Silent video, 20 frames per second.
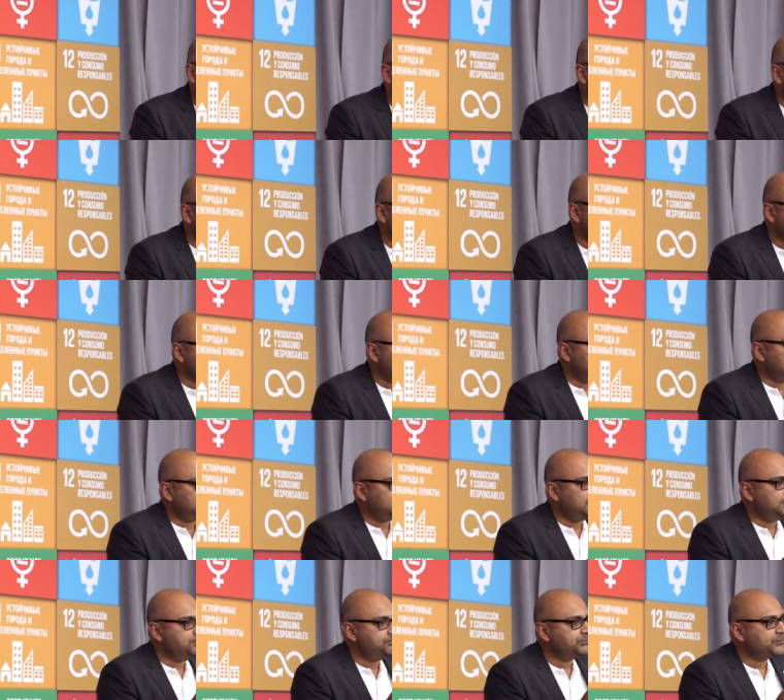but
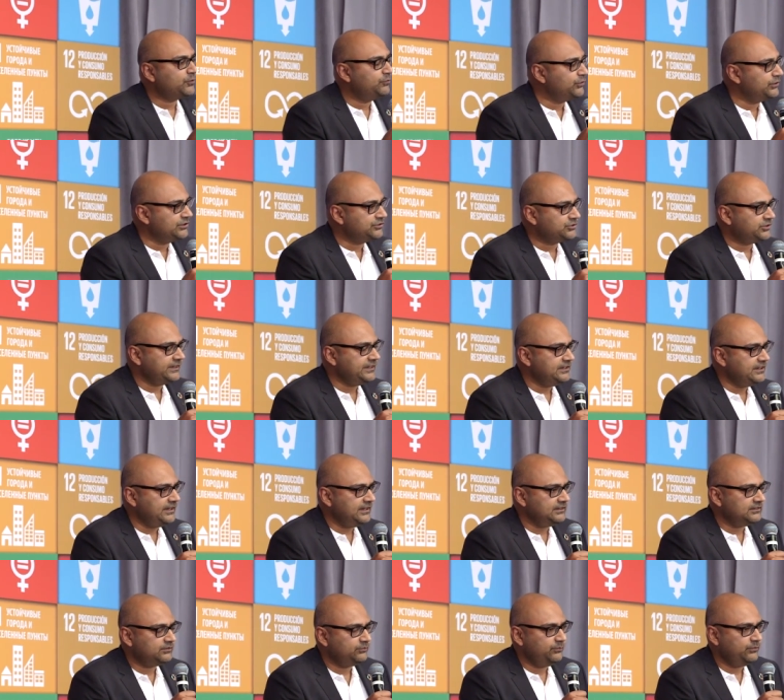um, for the three
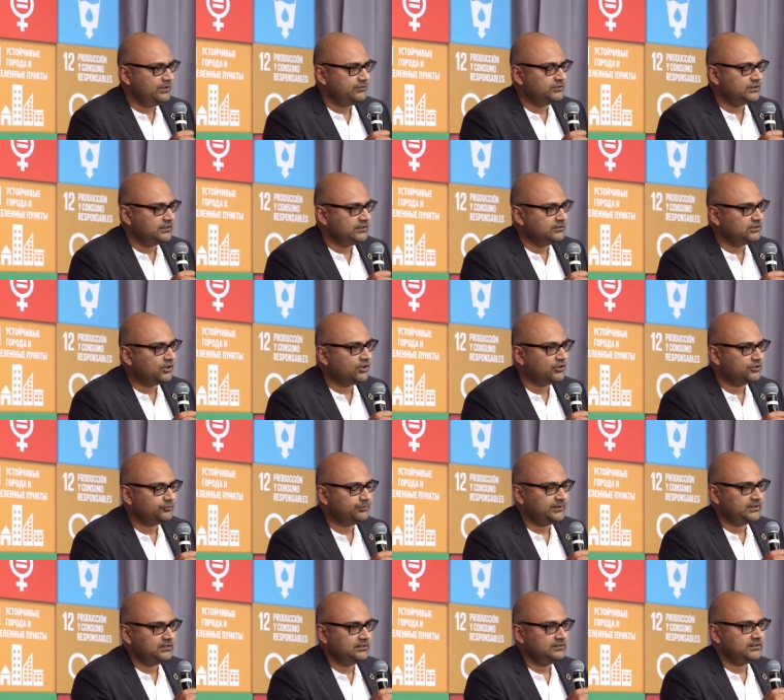days we were in the
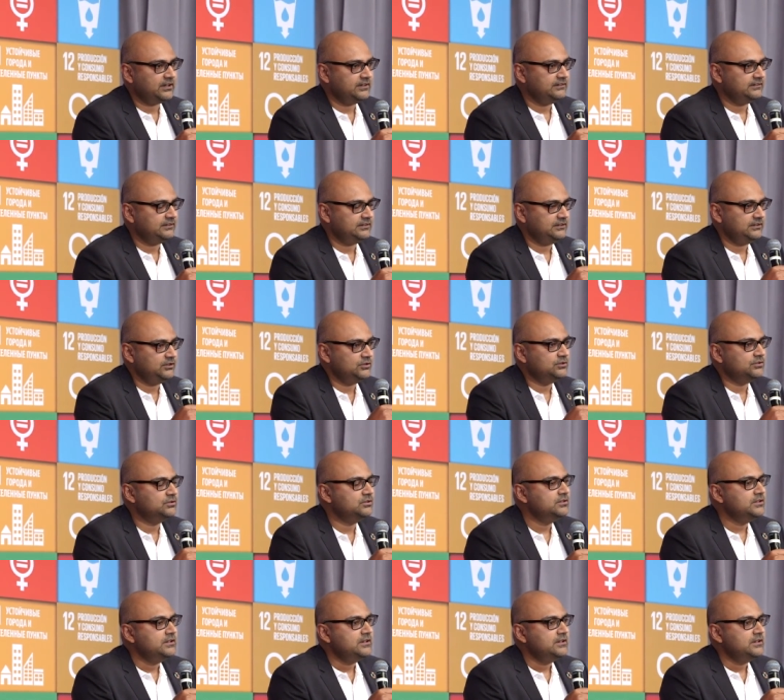hospital in the ICU,